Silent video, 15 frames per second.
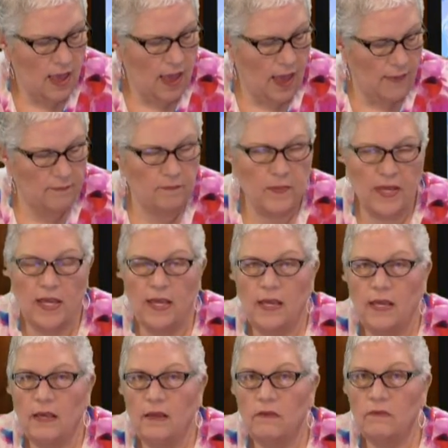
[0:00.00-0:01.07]
and
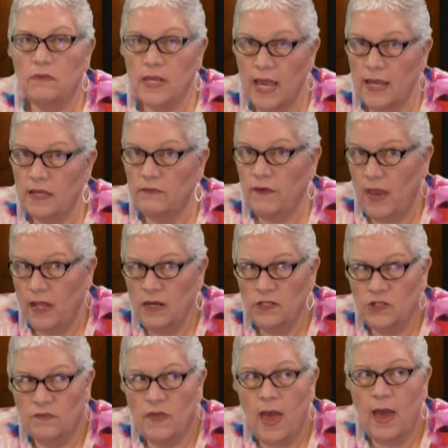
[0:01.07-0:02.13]
B, take
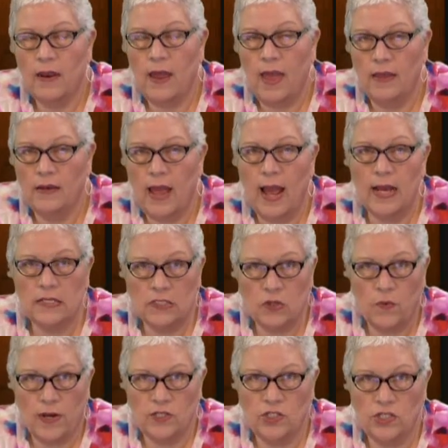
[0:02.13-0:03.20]
advantage of that and ask
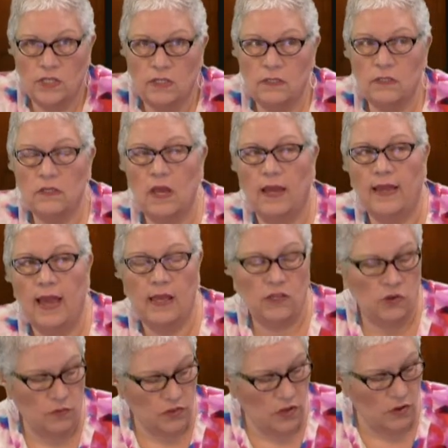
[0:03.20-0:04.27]
questions. Again,
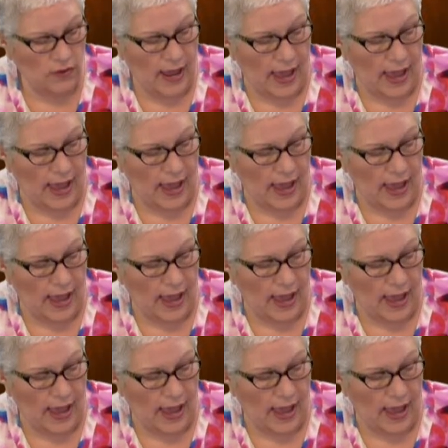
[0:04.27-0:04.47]
you would go to